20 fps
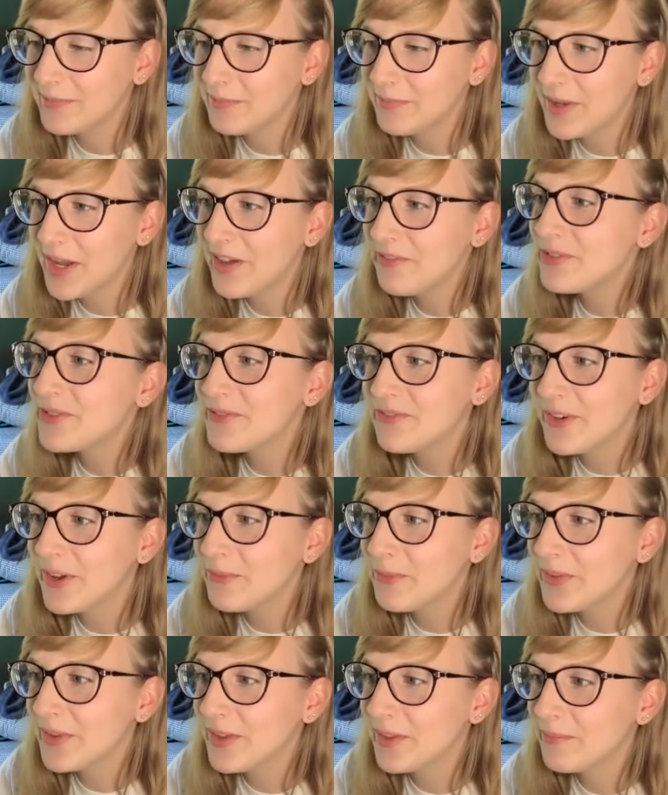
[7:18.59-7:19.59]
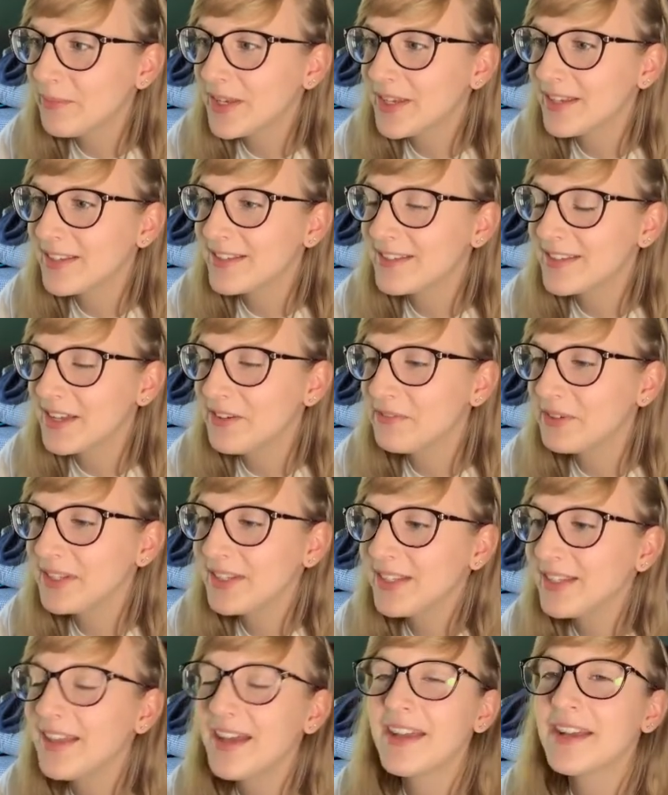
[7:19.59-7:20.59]
have some fun with it, because I really
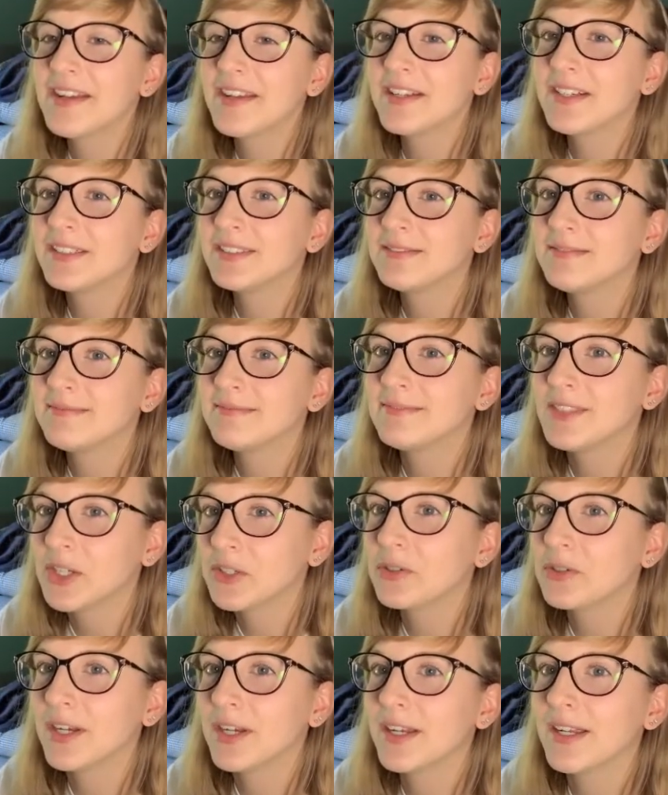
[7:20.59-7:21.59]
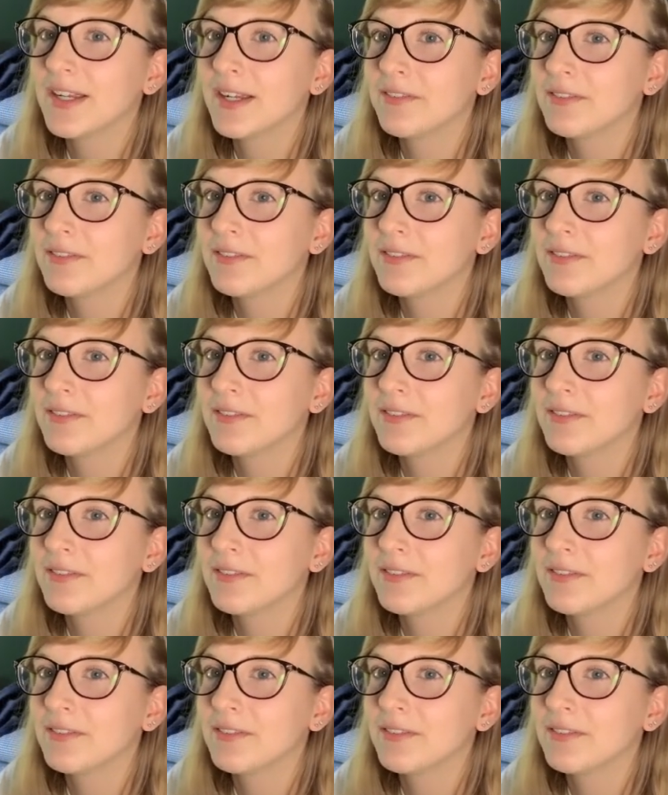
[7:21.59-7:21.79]
like decorating.